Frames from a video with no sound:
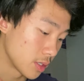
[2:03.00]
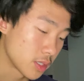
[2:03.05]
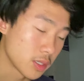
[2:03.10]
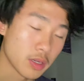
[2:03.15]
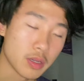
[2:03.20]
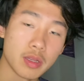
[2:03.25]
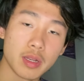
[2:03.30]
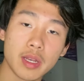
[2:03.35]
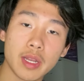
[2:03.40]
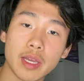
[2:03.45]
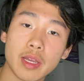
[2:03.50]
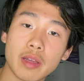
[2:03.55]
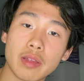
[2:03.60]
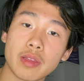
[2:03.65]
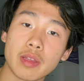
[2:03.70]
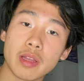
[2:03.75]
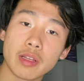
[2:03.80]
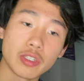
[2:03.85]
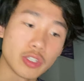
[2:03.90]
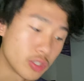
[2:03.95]
circular layer and
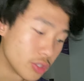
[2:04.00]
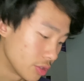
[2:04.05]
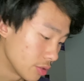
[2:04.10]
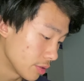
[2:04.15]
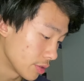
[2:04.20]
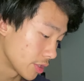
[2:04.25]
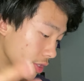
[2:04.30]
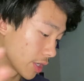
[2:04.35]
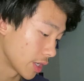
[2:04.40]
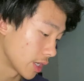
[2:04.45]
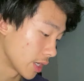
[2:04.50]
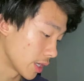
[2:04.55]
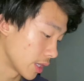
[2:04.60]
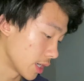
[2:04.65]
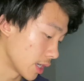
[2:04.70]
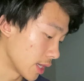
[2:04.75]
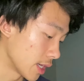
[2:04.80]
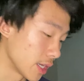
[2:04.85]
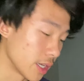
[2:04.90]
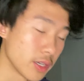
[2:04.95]
the longitudinal
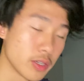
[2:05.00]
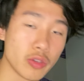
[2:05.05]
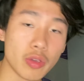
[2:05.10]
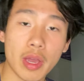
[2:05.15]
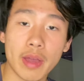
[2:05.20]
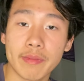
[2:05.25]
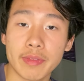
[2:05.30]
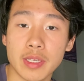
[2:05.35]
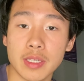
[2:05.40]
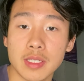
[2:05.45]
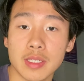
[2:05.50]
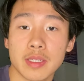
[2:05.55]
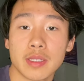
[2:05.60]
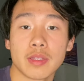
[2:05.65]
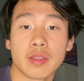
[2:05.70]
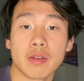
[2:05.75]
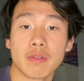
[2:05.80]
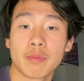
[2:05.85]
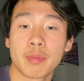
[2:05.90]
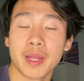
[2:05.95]
layer, you have this
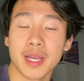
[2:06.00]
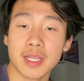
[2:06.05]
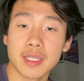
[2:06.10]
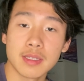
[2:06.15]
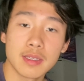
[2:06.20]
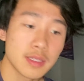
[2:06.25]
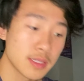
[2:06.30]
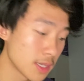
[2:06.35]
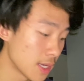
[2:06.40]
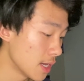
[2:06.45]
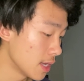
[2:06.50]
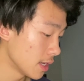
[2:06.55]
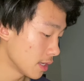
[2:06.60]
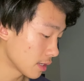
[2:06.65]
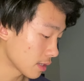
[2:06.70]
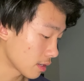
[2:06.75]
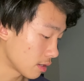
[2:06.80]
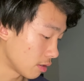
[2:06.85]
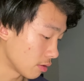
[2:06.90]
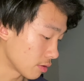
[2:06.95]
nerve plexus
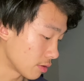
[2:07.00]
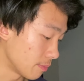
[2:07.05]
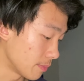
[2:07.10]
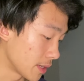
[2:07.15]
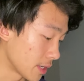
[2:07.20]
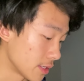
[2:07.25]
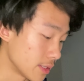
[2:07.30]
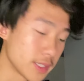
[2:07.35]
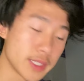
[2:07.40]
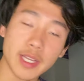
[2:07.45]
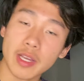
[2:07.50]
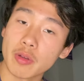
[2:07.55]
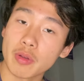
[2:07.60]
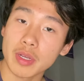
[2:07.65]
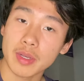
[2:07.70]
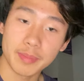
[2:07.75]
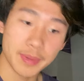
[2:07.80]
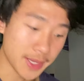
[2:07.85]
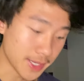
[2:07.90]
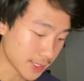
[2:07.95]
called the
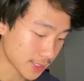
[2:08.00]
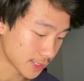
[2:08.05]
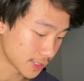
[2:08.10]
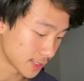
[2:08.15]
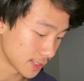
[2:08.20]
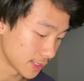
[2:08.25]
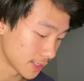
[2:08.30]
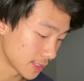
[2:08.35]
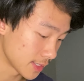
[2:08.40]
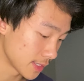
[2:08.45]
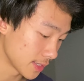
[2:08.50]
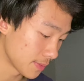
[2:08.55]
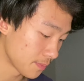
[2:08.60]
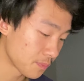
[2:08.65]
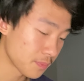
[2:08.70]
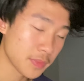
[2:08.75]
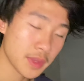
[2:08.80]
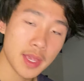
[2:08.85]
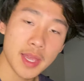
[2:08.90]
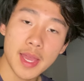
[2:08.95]
Menteric Plexus.
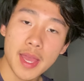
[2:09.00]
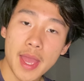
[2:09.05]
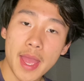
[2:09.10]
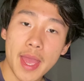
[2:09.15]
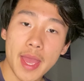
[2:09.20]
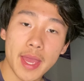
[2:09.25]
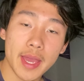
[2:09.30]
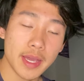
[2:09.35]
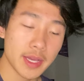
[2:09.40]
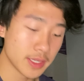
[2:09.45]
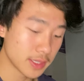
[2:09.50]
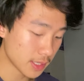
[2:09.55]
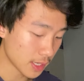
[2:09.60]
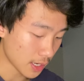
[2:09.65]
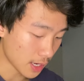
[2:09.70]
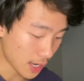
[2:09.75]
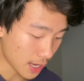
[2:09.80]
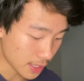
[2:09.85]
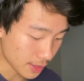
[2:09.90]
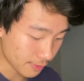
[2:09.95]
And
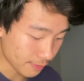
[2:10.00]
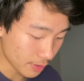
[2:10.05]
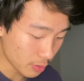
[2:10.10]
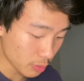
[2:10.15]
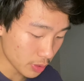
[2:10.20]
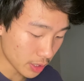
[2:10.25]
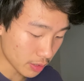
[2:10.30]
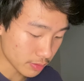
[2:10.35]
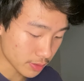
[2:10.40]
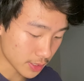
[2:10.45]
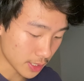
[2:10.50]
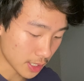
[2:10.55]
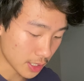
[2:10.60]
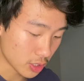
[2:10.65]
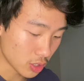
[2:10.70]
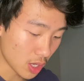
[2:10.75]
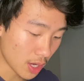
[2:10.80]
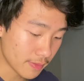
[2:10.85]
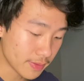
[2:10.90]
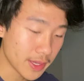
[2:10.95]
at the very outside,
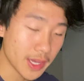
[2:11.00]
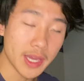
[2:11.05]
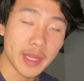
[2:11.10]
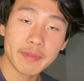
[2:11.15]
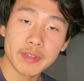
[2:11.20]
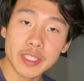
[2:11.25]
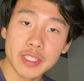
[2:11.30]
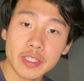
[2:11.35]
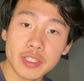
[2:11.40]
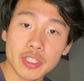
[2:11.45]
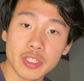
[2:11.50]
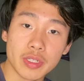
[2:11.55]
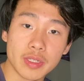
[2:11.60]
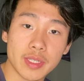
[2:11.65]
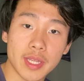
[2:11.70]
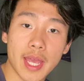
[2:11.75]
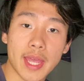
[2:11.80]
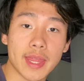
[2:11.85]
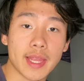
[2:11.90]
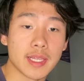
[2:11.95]
you have the adventitia,
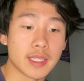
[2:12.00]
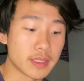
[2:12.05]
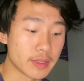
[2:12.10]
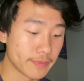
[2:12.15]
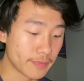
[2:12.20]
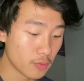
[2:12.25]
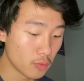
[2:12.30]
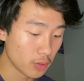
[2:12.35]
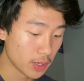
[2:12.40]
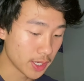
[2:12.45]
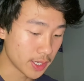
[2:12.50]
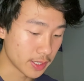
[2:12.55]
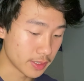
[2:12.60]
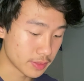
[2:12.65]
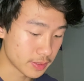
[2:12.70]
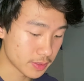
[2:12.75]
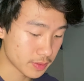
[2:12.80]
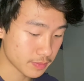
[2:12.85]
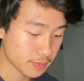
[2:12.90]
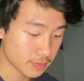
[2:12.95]
and that's the four
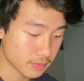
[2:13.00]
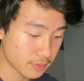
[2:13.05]
layers.